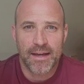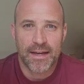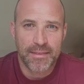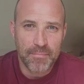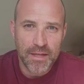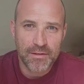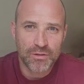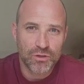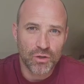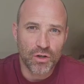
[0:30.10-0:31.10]
And the
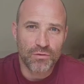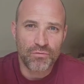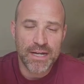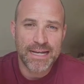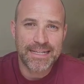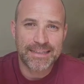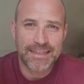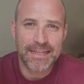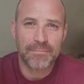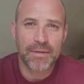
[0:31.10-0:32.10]
methods taught a really
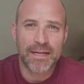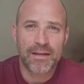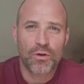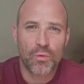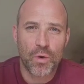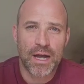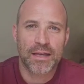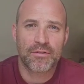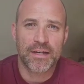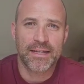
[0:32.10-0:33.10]
deep
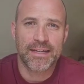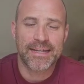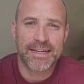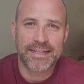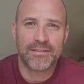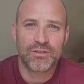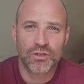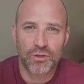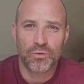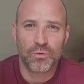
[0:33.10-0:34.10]
inquiry
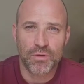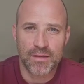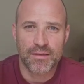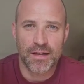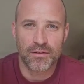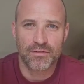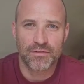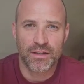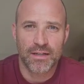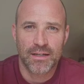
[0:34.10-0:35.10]
into the
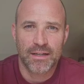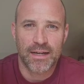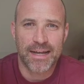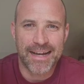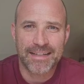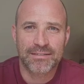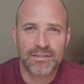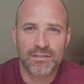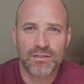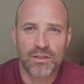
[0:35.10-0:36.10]
self and
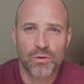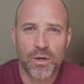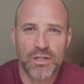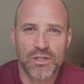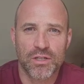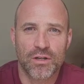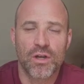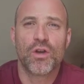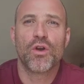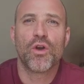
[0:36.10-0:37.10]
answers to the
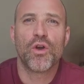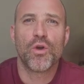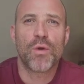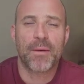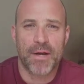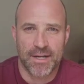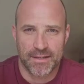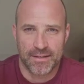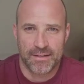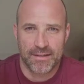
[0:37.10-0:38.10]
question, who am
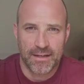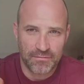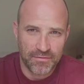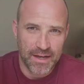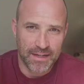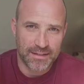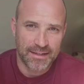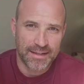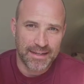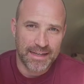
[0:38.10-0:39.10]
I? In fact,
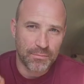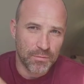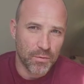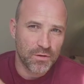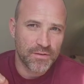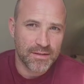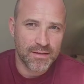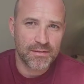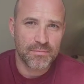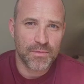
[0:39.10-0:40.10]
it was more of a
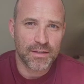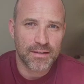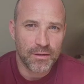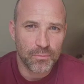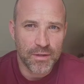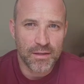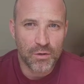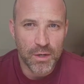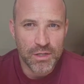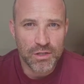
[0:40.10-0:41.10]
system that dealt with the
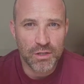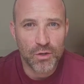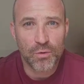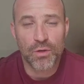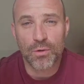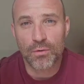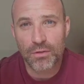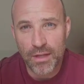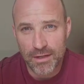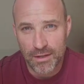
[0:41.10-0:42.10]
question, who do you
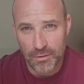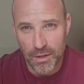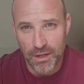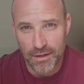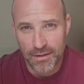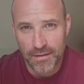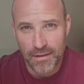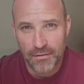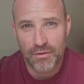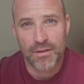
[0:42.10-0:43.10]
think you are?
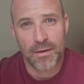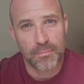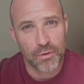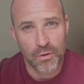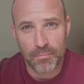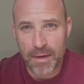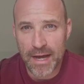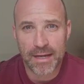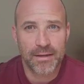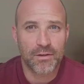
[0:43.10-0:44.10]
For example, your
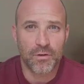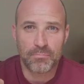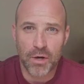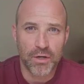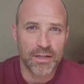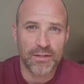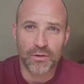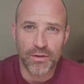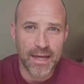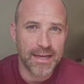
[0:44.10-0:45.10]
mind, your body,
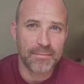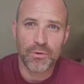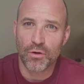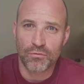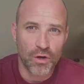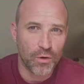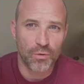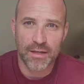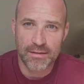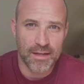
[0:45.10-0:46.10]
your name, your
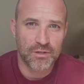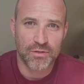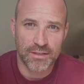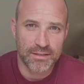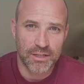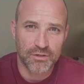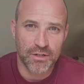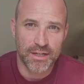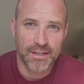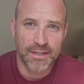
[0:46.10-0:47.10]
role, etc.,
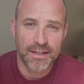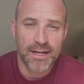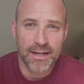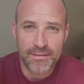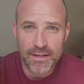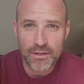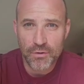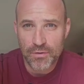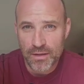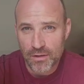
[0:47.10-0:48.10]
etc. And then
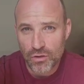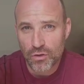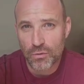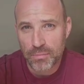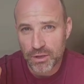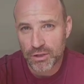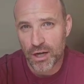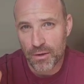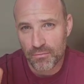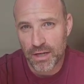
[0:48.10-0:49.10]
using super
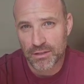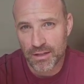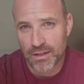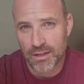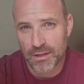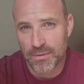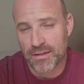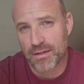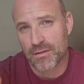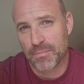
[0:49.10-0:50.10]
sharp rational
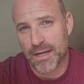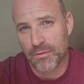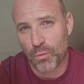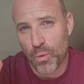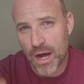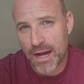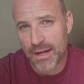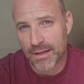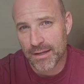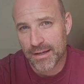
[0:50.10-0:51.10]
arguments explained
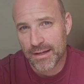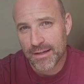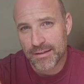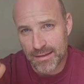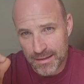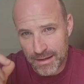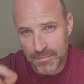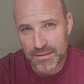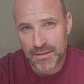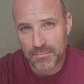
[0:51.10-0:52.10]
why this
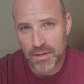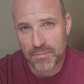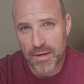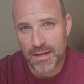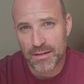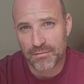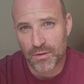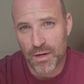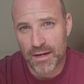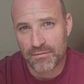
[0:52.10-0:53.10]
limited perspective
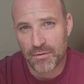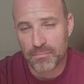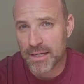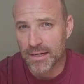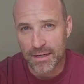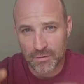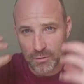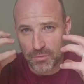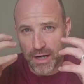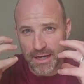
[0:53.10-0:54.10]
you have on being a little
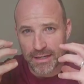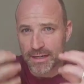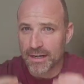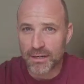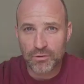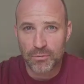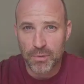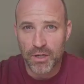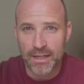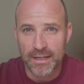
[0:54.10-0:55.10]
brain in a little
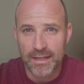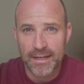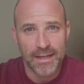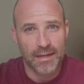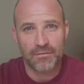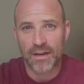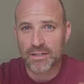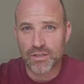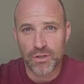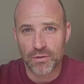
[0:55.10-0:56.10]
body in a
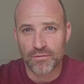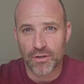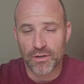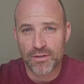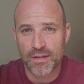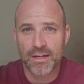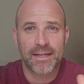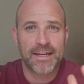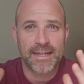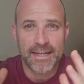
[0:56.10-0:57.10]
vast universe
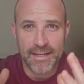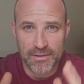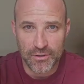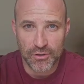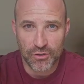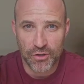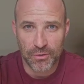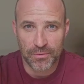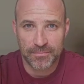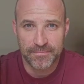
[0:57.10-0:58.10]
isn't true.